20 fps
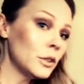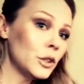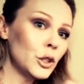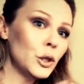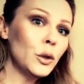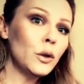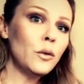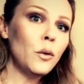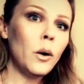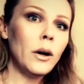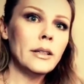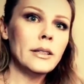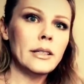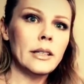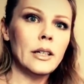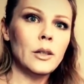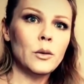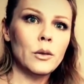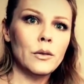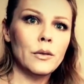Two of Wands
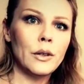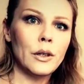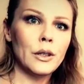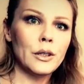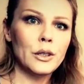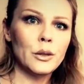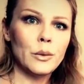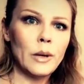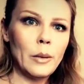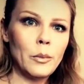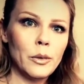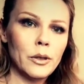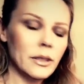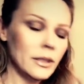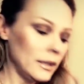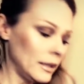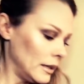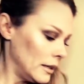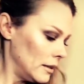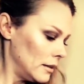in reverse
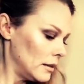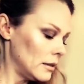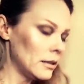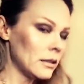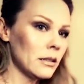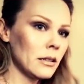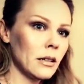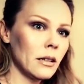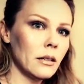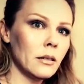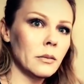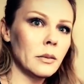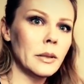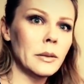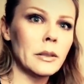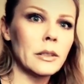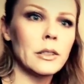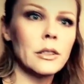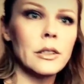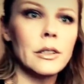represents, let me
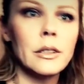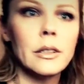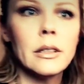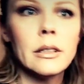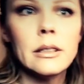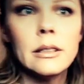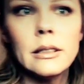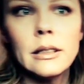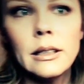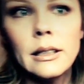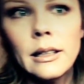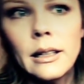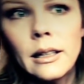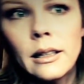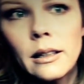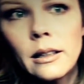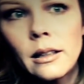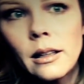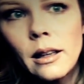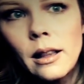make sure you can see
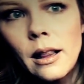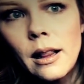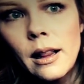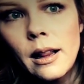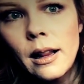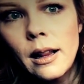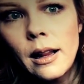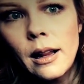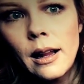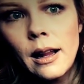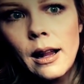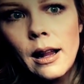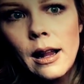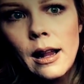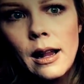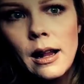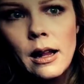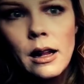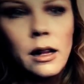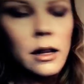that.
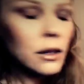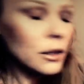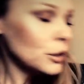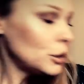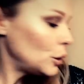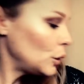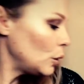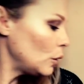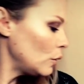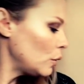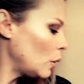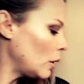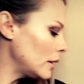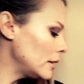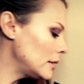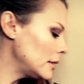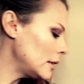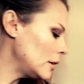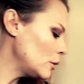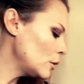Two of
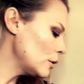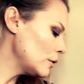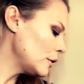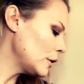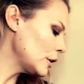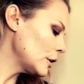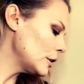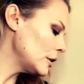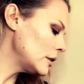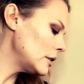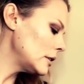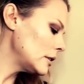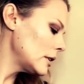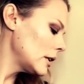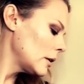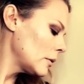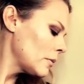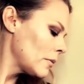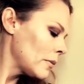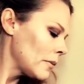Wands in reverse
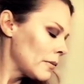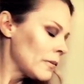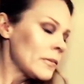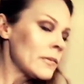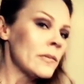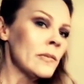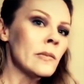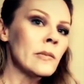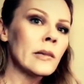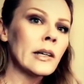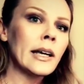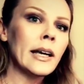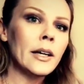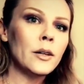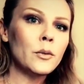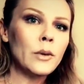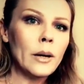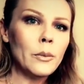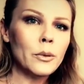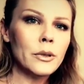
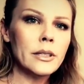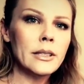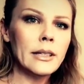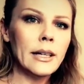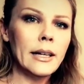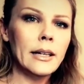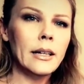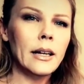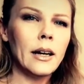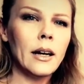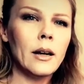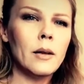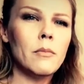can represent